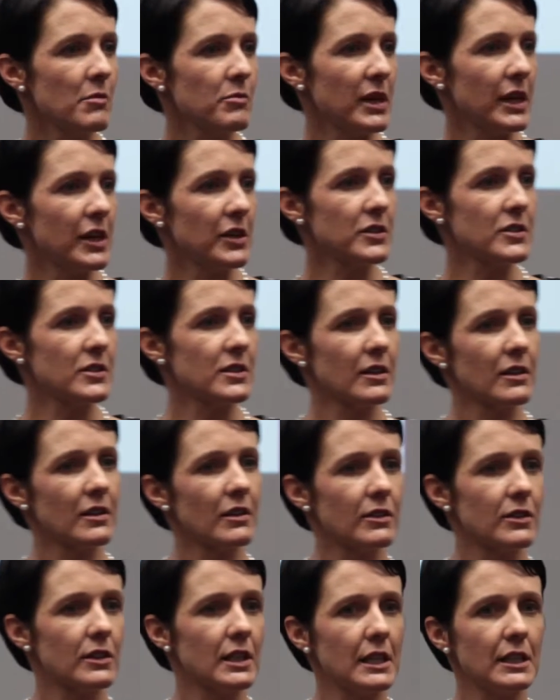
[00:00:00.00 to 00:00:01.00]
because
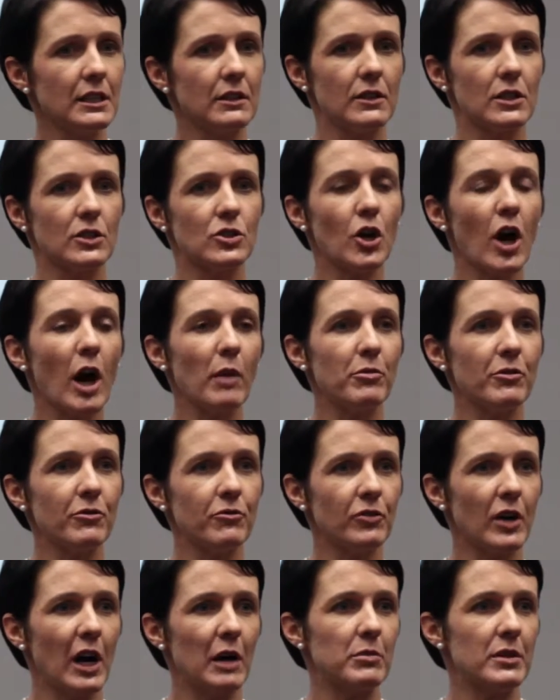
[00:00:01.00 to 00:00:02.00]
the type of
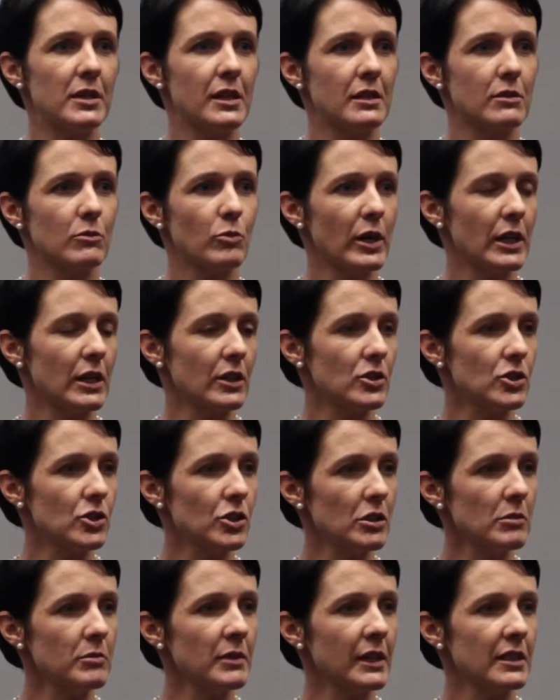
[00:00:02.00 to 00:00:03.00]
fibre that we
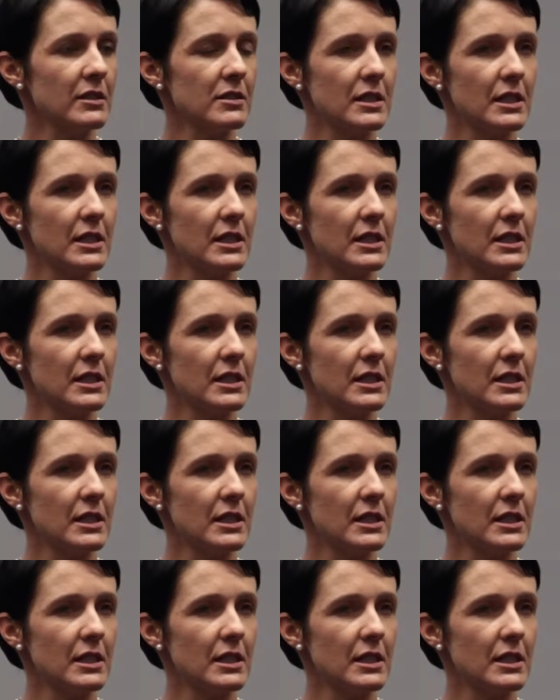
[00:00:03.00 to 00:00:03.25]
consume can